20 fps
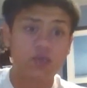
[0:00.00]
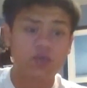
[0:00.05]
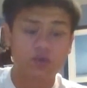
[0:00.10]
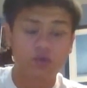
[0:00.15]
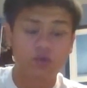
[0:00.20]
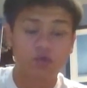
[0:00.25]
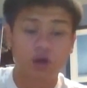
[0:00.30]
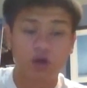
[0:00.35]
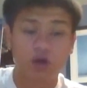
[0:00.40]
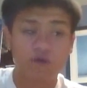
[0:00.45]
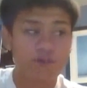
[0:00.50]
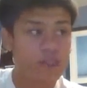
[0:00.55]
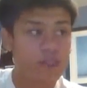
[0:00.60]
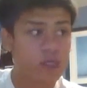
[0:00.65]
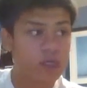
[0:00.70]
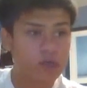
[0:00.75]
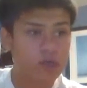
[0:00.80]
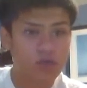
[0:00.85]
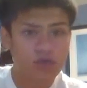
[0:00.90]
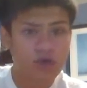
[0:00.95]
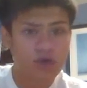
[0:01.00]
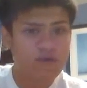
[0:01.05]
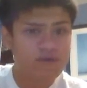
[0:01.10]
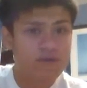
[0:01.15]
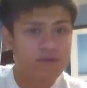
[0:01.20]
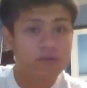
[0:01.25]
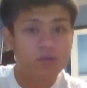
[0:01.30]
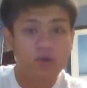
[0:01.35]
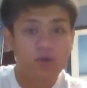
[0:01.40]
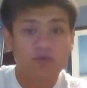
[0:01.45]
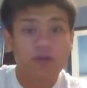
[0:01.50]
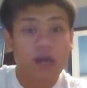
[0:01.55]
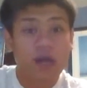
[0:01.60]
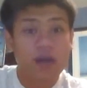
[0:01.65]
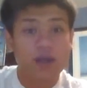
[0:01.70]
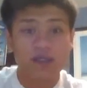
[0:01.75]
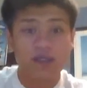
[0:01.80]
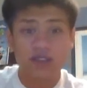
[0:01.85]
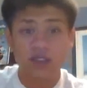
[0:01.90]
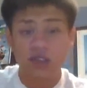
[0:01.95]
with the wolves. The wolves would have
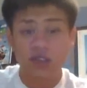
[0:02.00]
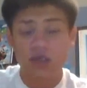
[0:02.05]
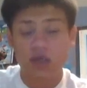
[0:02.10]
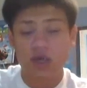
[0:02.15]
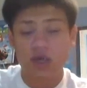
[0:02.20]
gotten his